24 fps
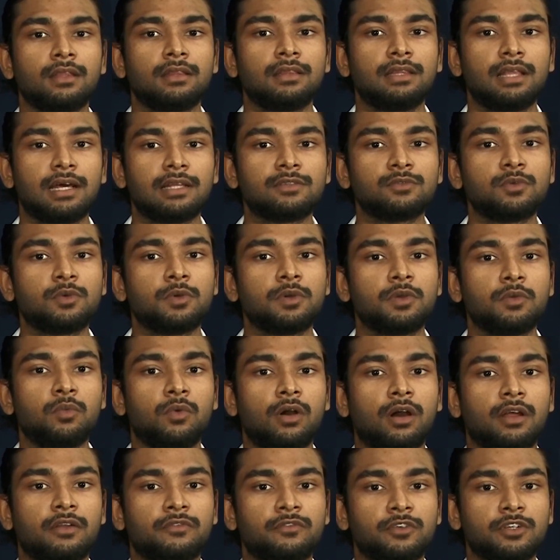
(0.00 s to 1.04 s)
That's what we
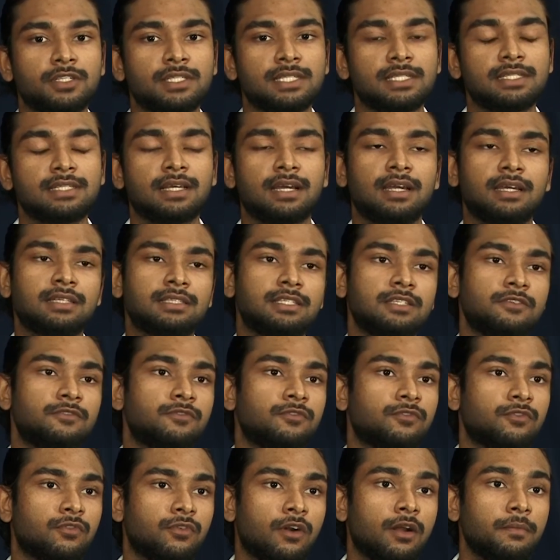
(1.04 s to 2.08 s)
want for society
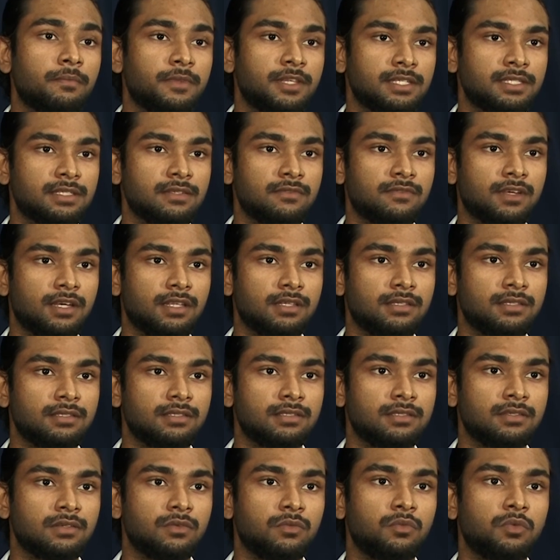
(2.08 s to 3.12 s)
from this
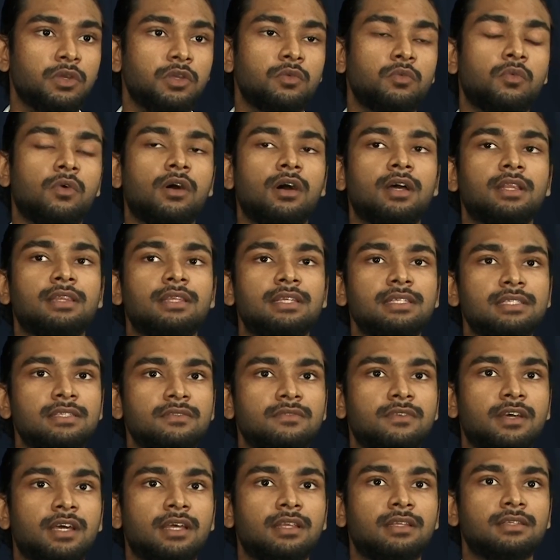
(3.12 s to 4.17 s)
event. We want this
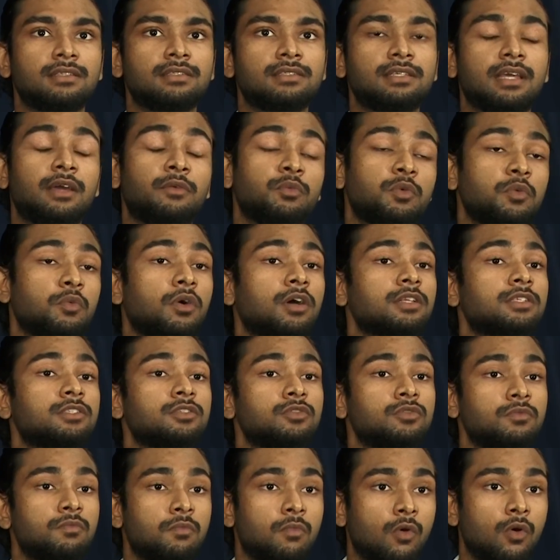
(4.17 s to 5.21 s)
event, and we want to
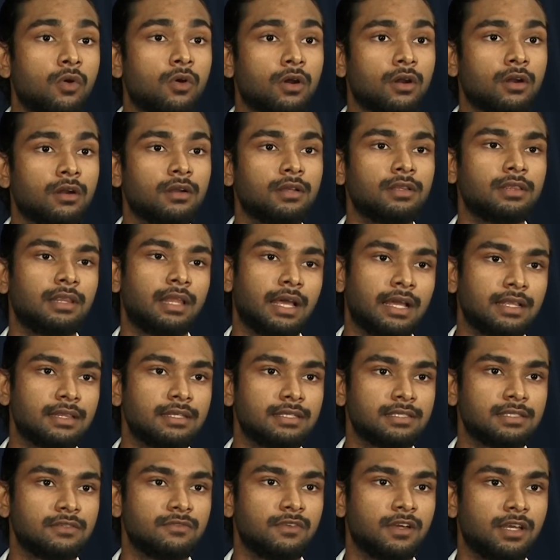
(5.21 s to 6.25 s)
do more like
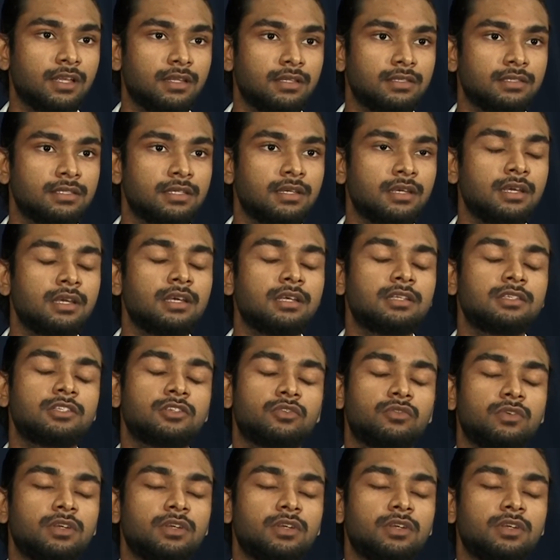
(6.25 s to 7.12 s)
this event, to